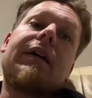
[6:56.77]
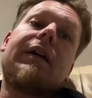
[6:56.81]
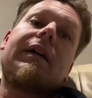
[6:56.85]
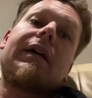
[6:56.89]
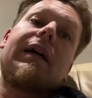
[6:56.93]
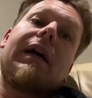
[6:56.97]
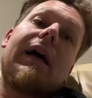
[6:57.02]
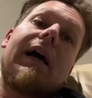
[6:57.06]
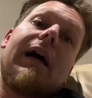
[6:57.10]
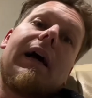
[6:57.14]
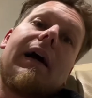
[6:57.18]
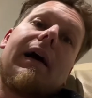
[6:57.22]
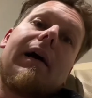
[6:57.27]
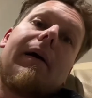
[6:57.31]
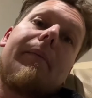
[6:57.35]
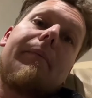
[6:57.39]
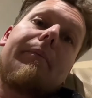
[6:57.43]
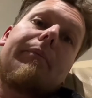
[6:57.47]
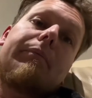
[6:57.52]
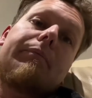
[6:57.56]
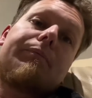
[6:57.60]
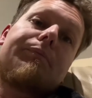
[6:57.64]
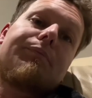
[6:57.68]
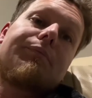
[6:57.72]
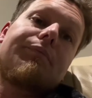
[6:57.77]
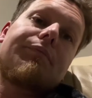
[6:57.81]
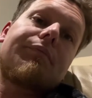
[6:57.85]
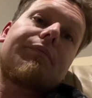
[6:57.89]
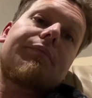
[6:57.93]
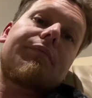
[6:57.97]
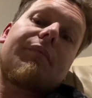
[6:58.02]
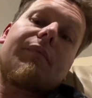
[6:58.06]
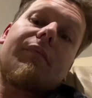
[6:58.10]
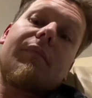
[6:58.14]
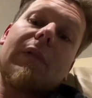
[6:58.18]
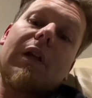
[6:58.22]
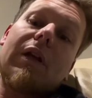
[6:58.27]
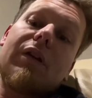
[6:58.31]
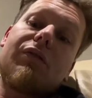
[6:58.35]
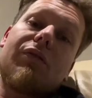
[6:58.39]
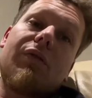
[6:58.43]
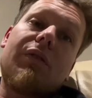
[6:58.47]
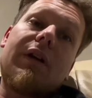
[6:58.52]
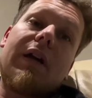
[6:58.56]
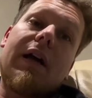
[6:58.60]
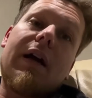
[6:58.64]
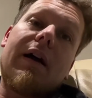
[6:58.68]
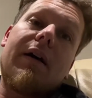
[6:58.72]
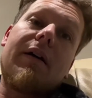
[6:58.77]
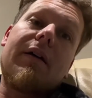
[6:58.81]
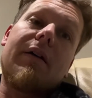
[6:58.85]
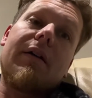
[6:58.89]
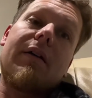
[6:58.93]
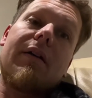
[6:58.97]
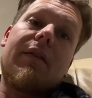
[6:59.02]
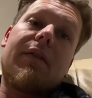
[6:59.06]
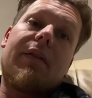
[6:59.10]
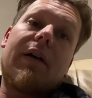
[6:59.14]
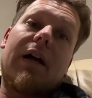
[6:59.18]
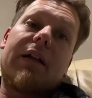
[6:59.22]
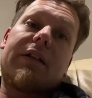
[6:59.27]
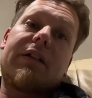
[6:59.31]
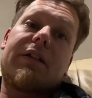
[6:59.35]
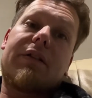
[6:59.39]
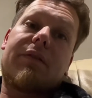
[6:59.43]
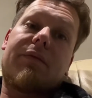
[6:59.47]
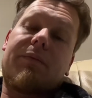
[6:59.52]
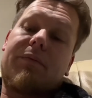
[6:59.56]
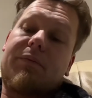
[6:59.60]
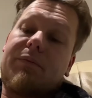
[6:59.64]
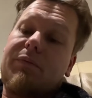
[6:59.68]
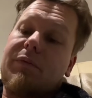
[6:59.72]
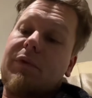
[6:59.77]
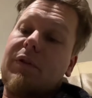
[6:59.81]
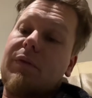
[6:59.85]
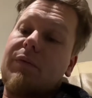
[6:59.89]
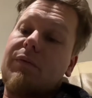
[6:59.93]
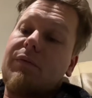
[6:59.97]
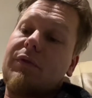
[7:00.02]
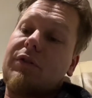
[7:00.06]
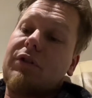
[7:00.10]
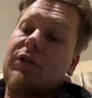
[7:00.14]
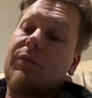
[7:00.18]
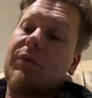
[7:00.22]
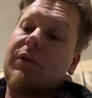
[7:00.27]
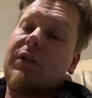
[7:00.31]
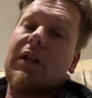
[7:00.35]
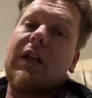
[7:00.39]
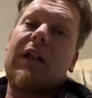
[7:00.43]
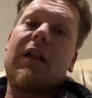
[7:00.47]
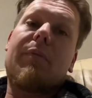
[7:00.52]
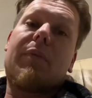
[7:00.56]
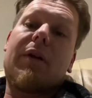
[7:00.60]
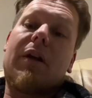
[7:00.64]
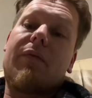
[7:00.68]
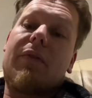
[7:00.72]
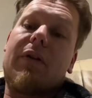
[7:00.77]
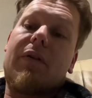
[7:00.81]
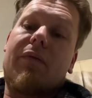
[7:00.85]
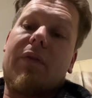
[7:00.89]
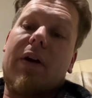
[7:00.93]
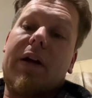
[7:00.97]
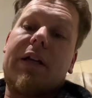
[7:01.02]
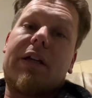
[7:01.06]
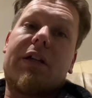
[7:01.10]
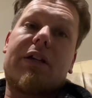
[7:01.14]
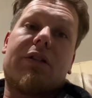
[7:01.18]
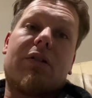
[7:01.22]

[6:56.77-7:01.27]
So yeah, that's a little bit of advice